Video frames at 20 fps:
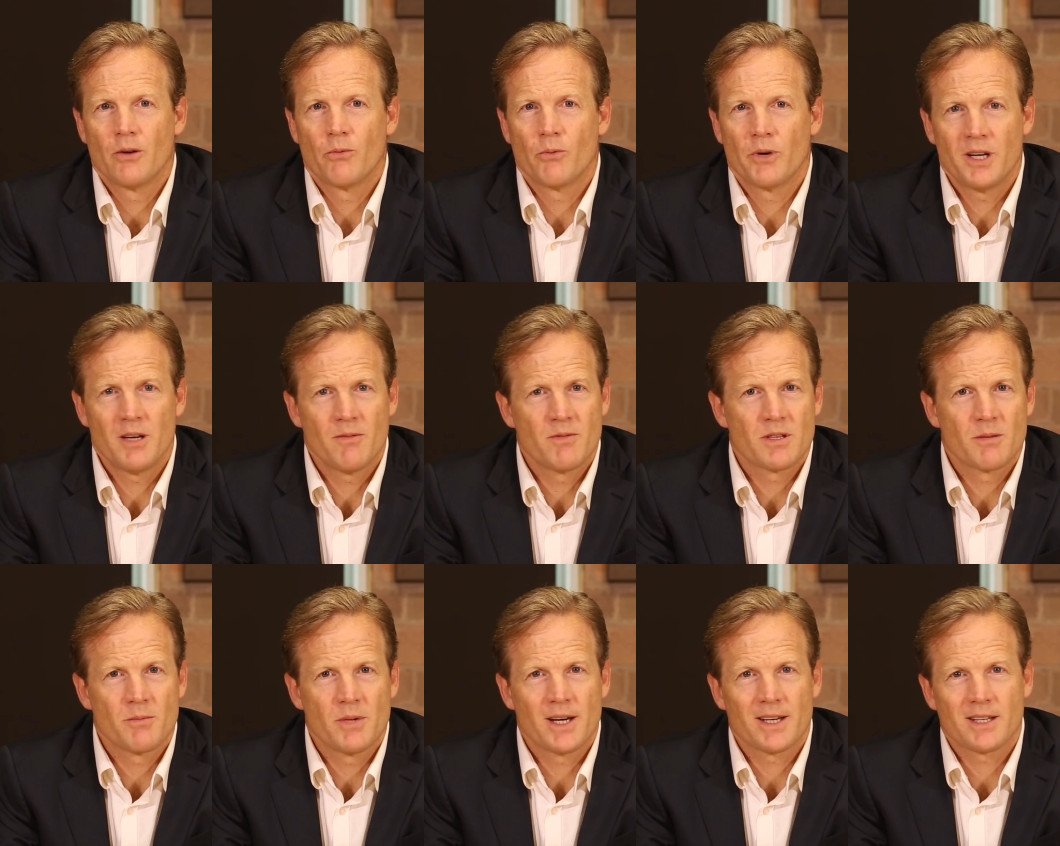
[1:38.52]
Whenever
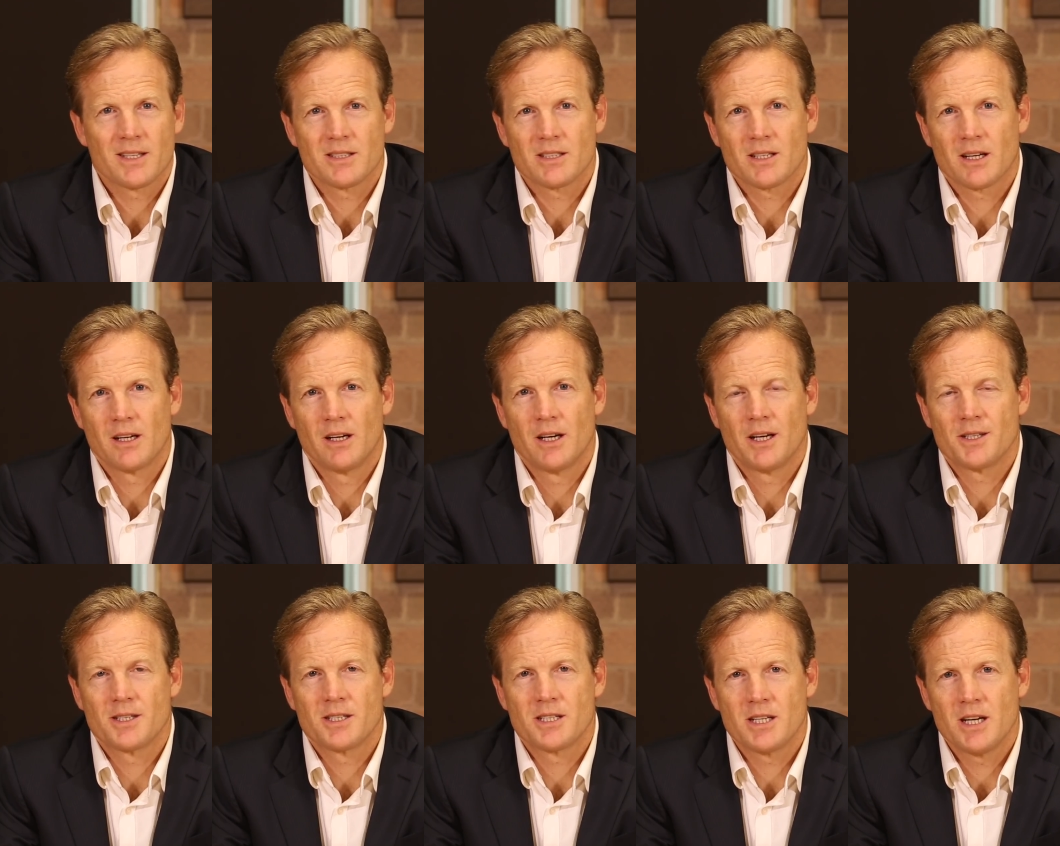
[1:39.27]
the market
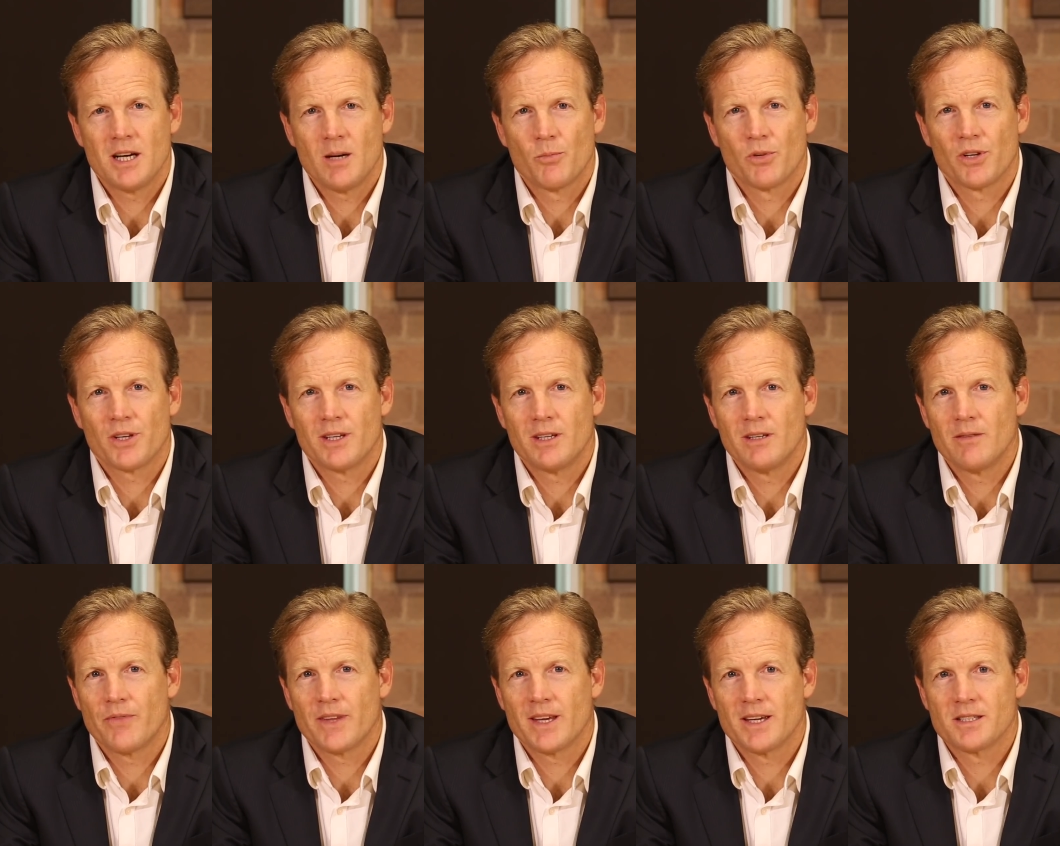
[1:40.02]
declines
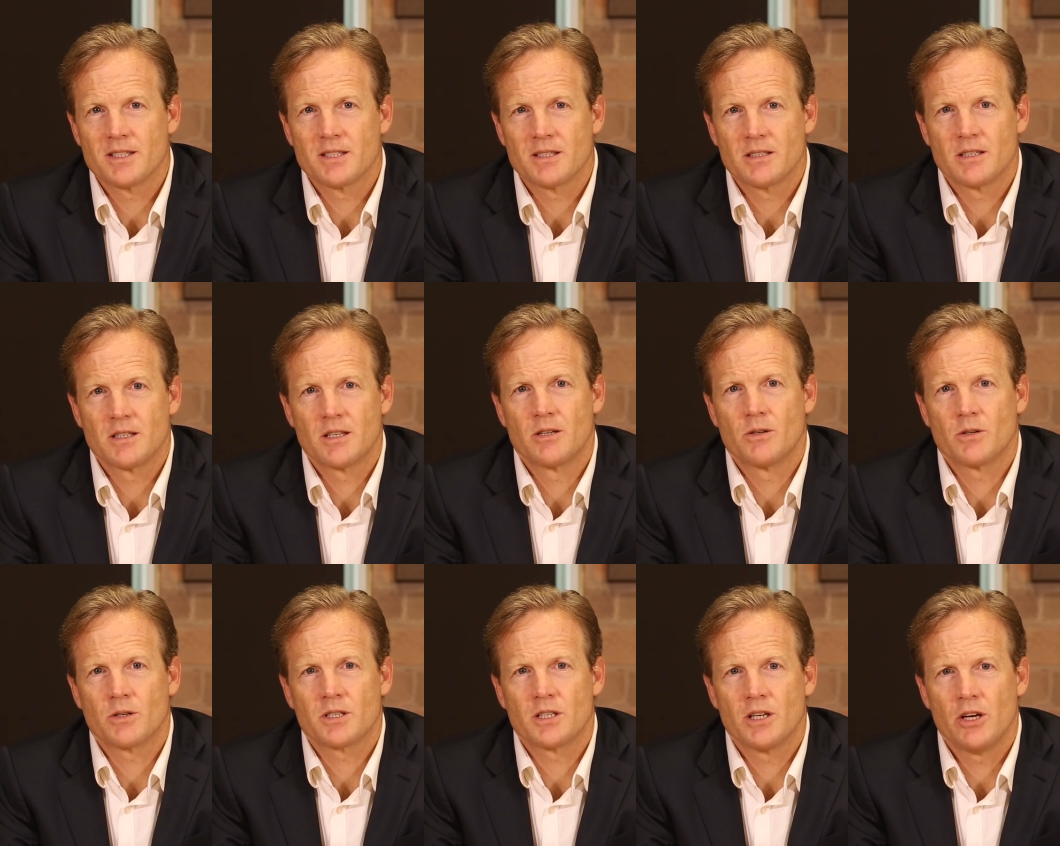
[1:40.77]
sharply, as it did in
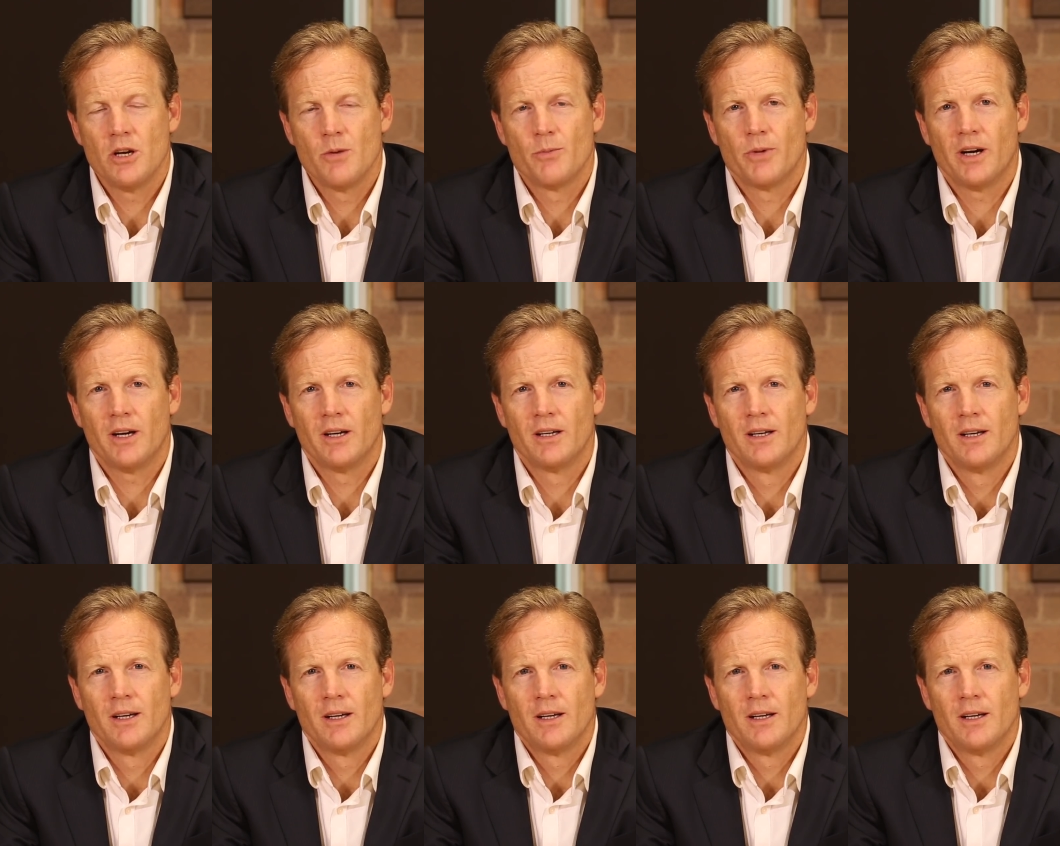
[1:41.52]
October,